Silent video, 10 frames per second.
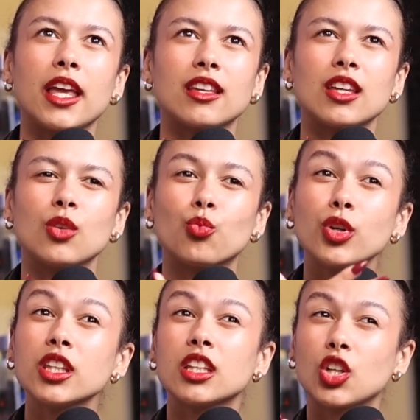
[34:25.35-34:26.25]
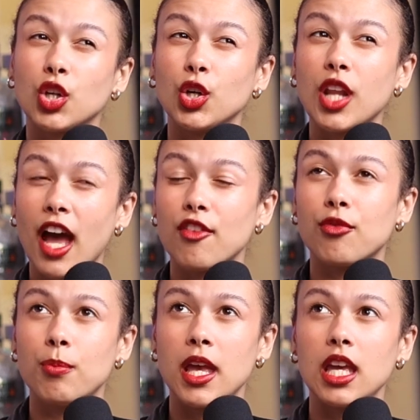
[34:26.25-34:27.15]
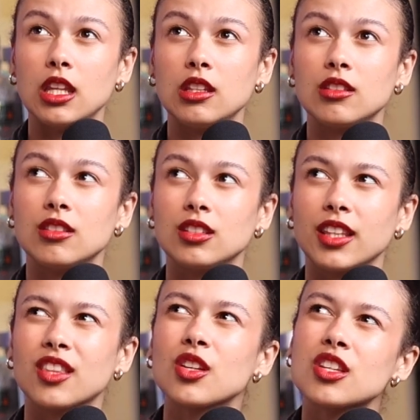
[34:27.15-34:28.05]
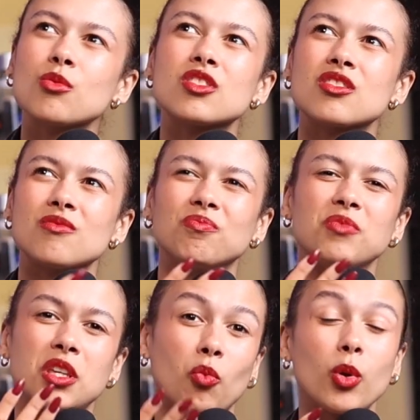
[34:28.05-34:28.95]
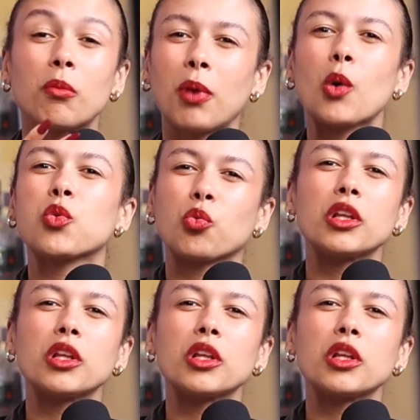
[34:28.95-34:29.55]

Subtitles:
like it really could have been like that. We were both